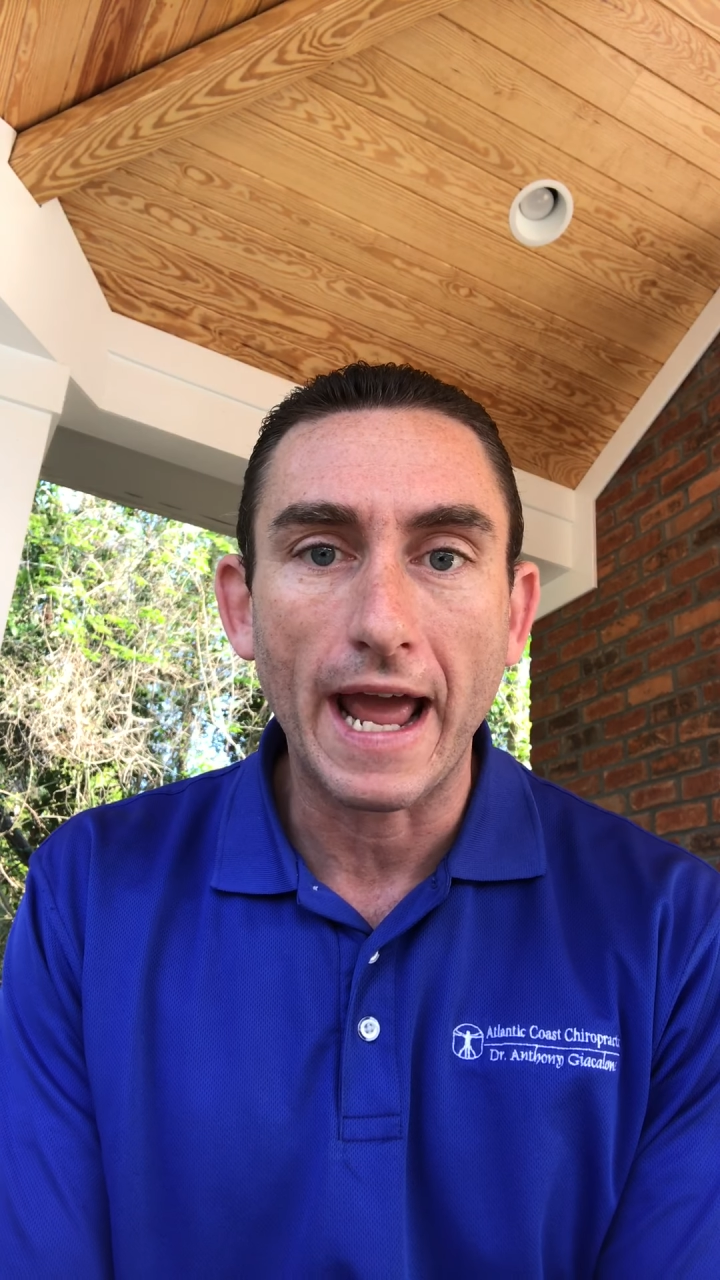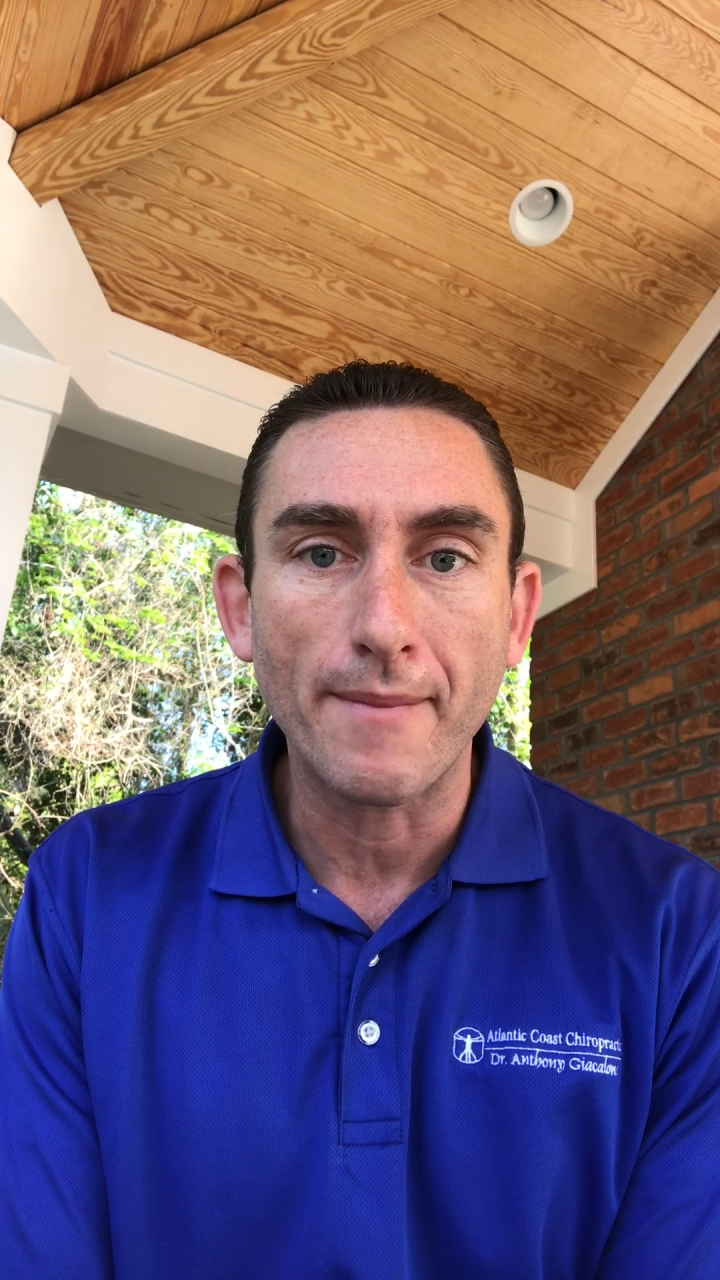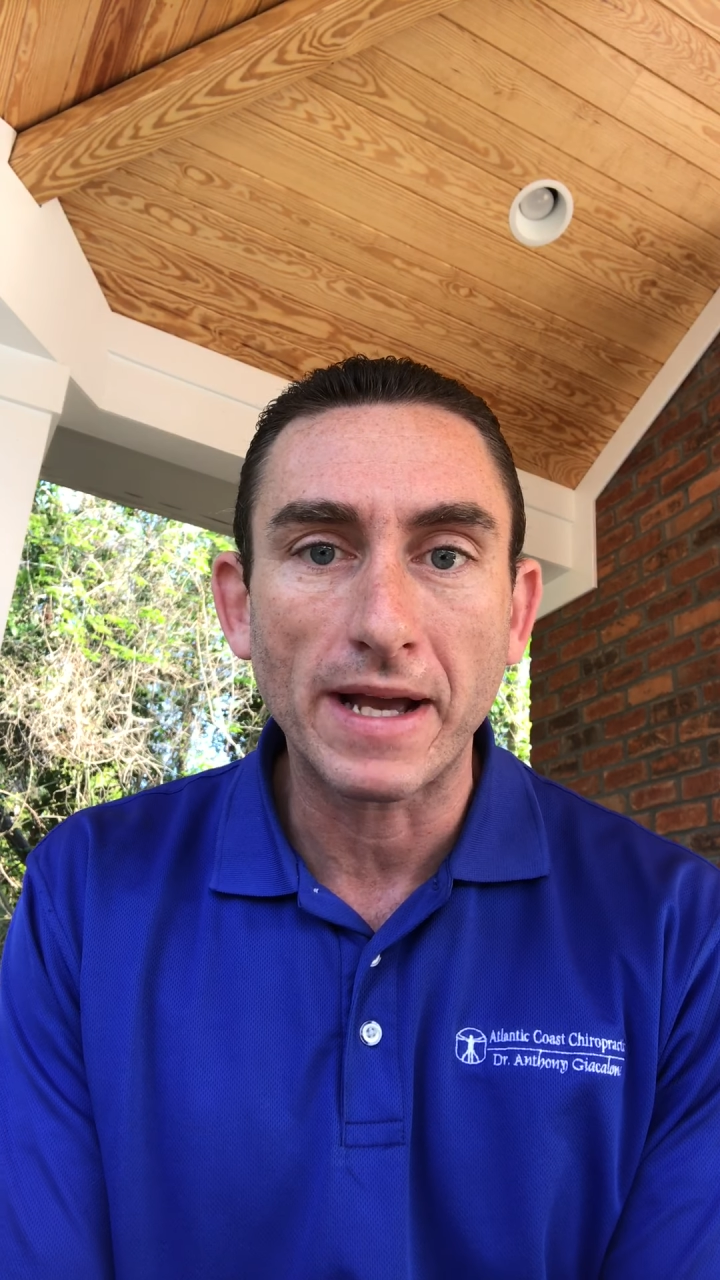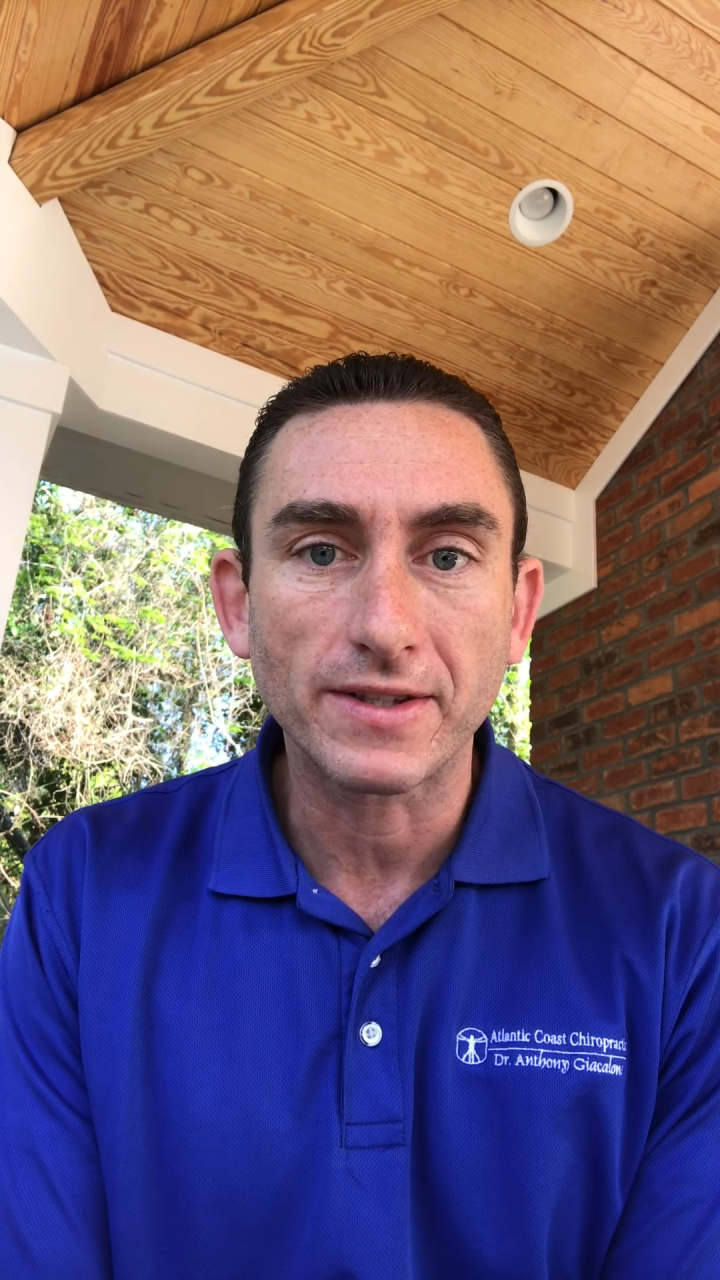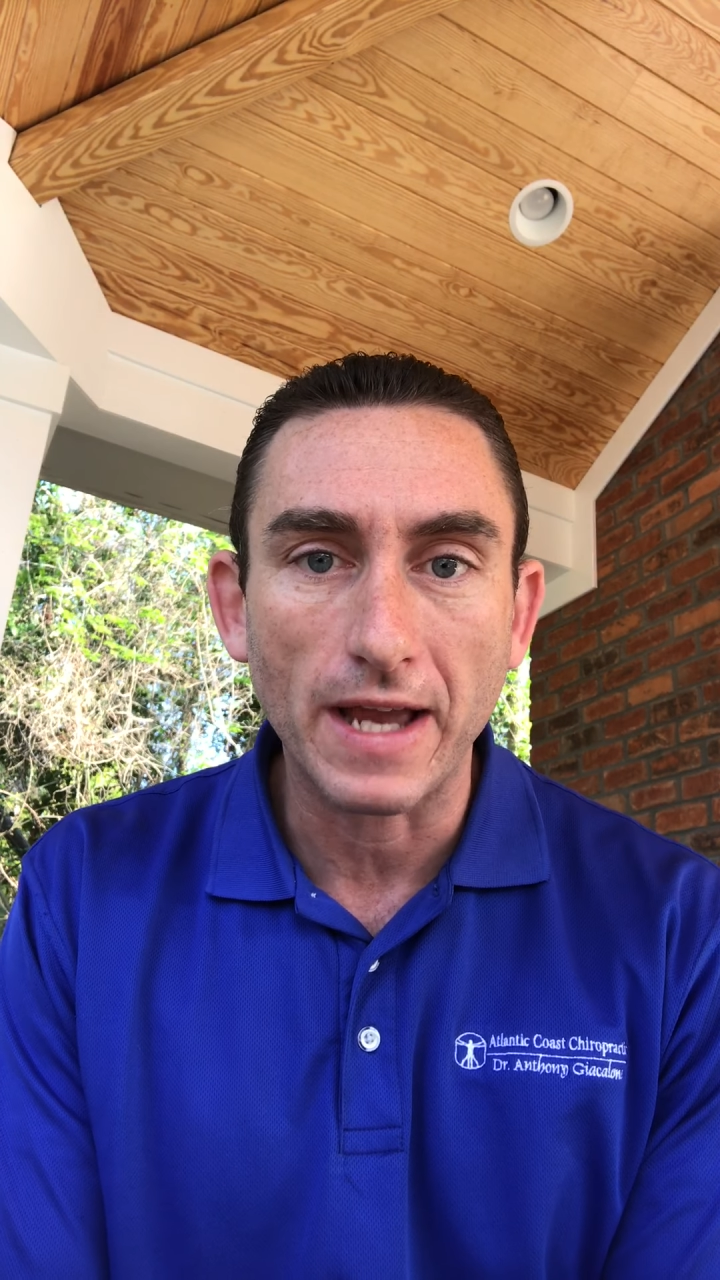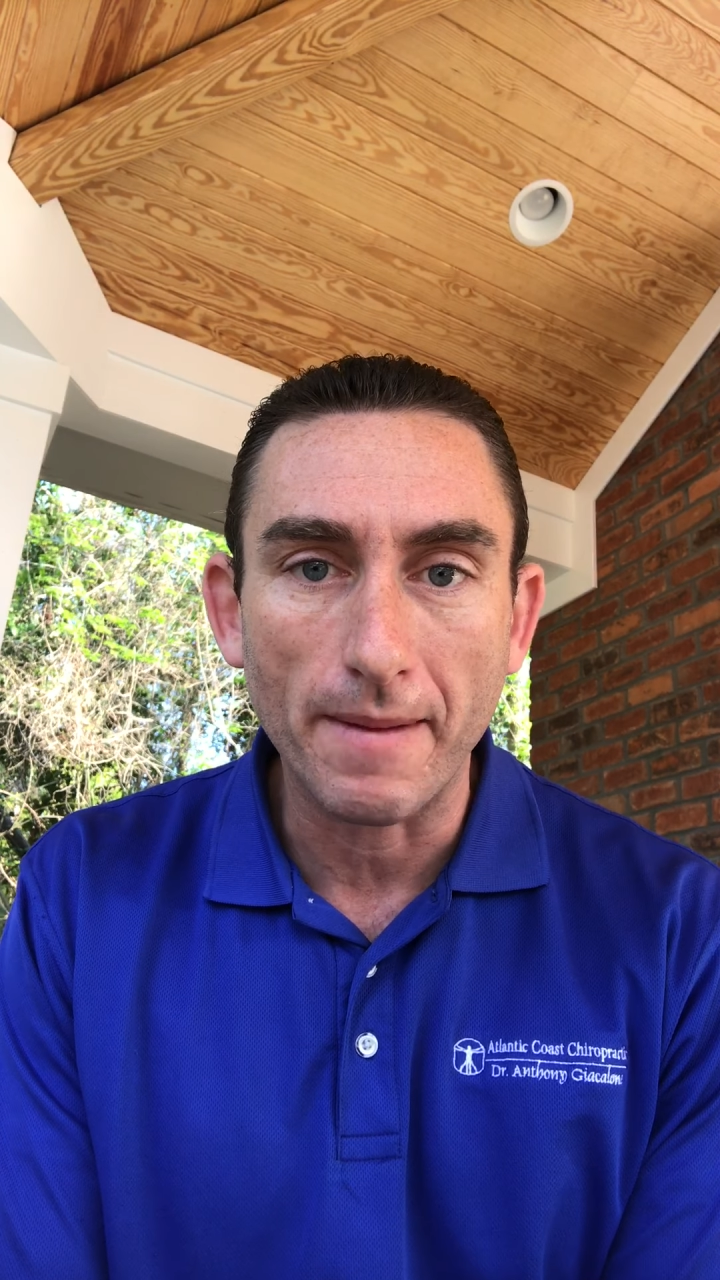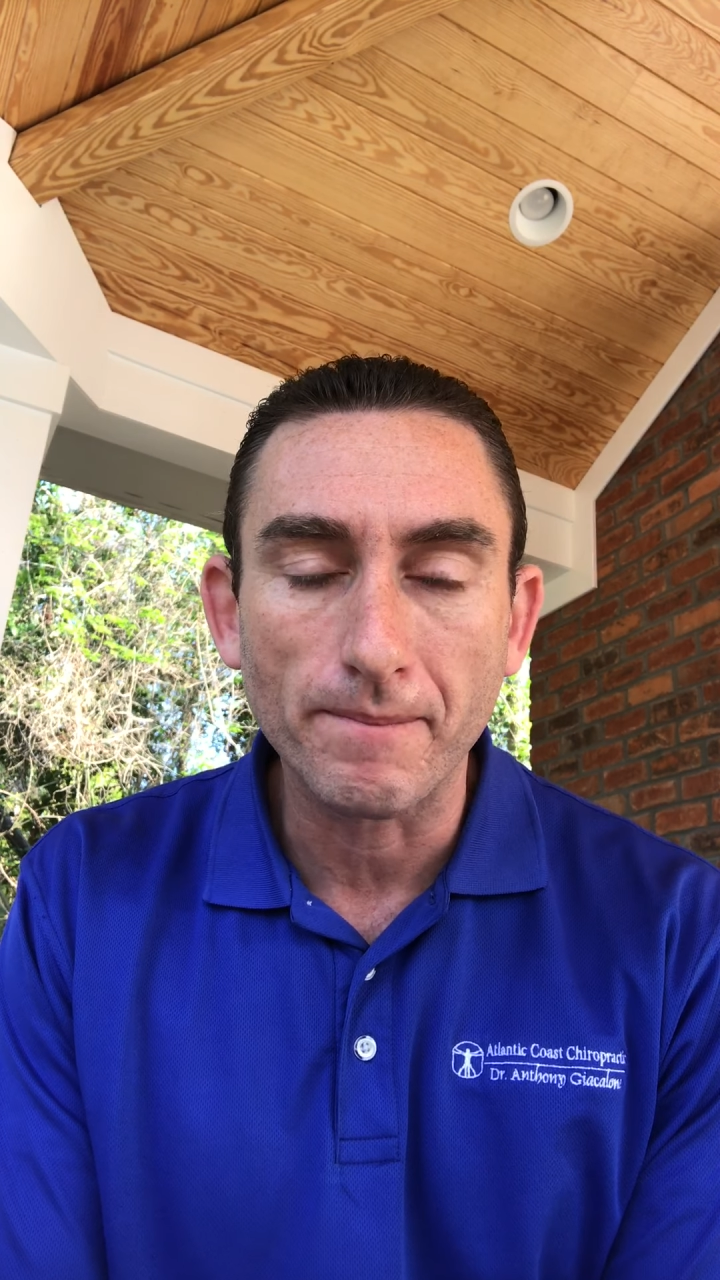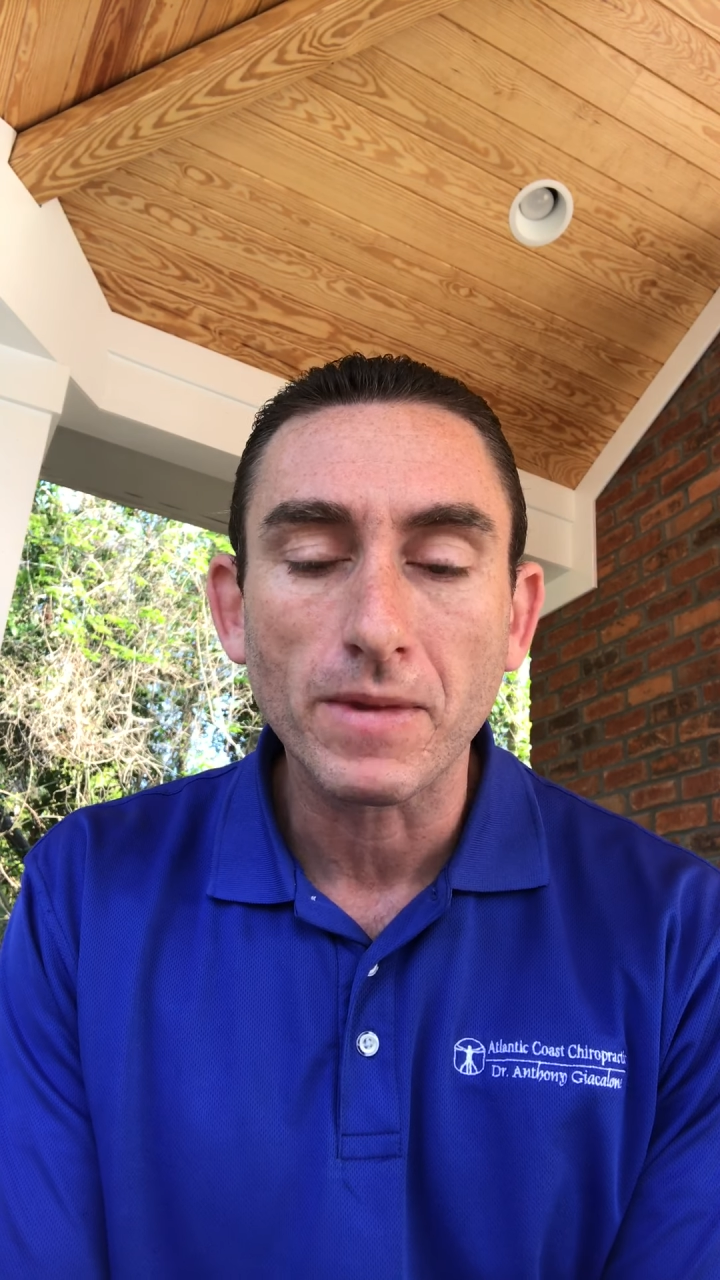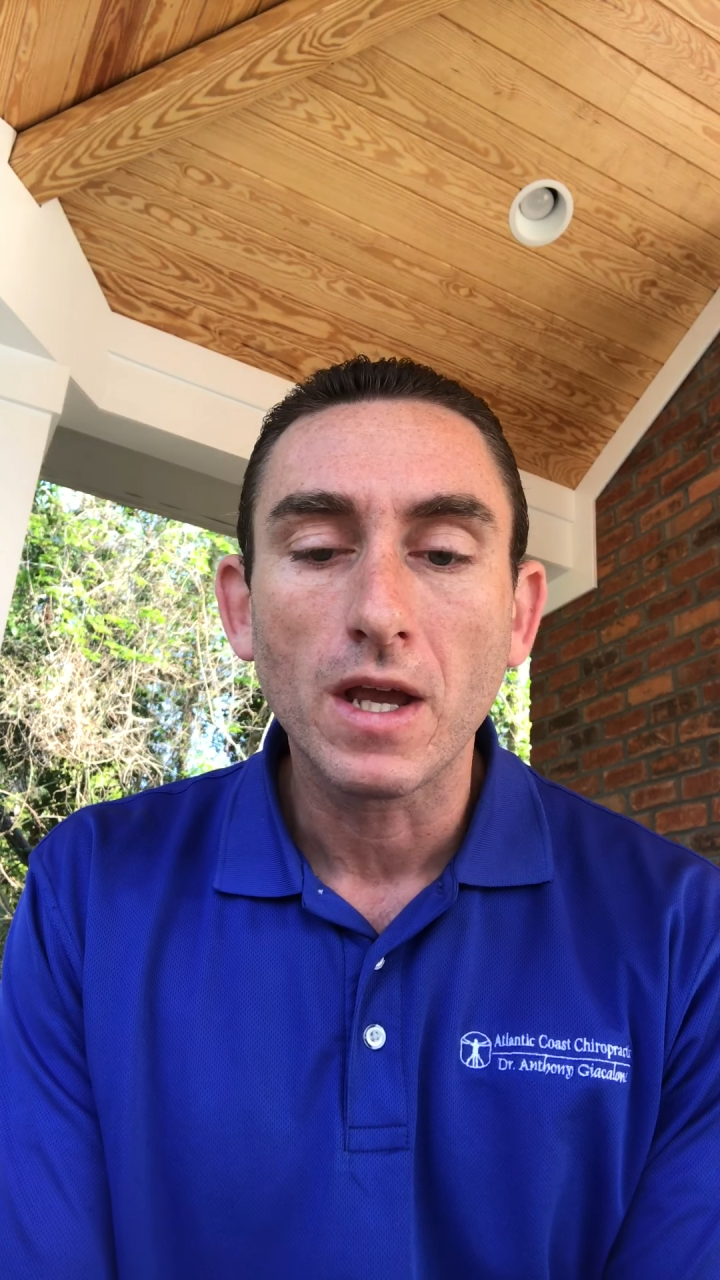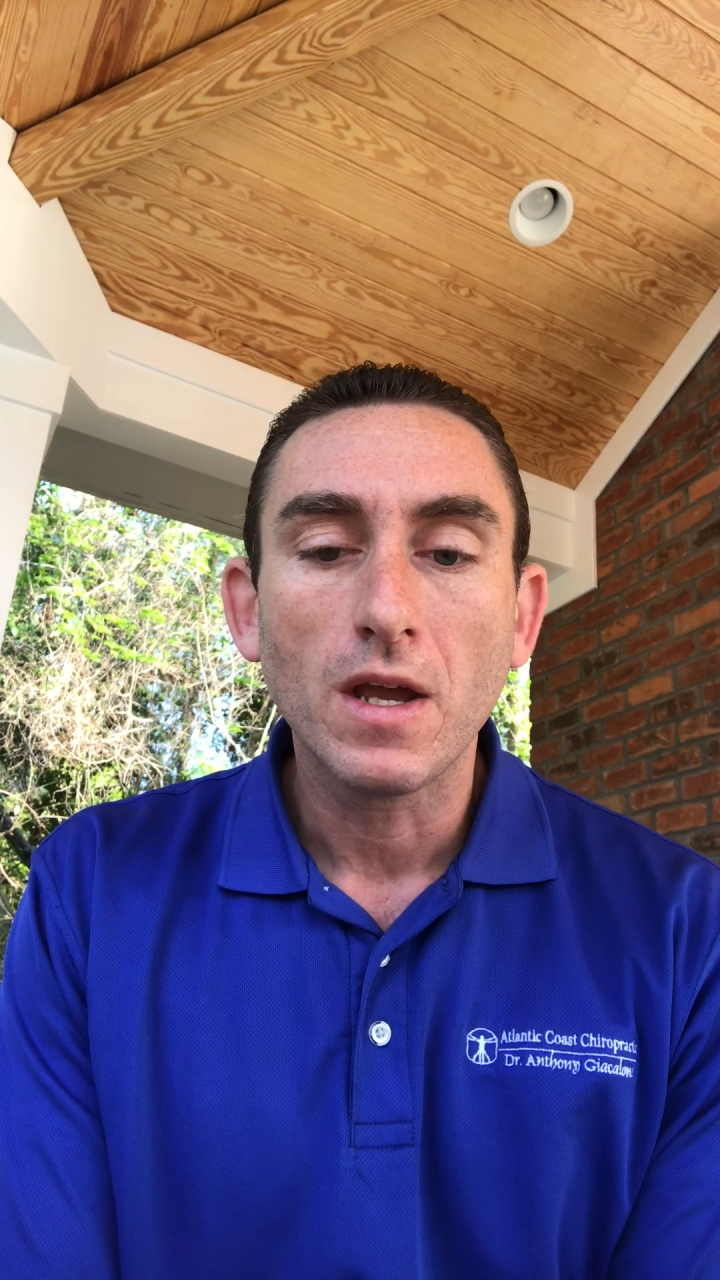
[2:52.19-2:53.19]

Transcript: MSM.